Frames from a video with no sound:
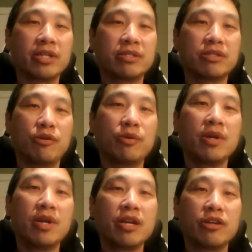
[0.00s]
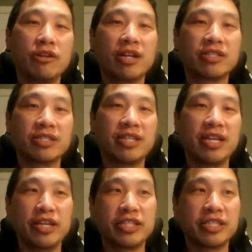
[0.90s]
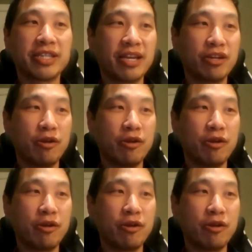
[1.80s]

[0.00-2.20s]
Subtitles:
And so you're not just saying you just can't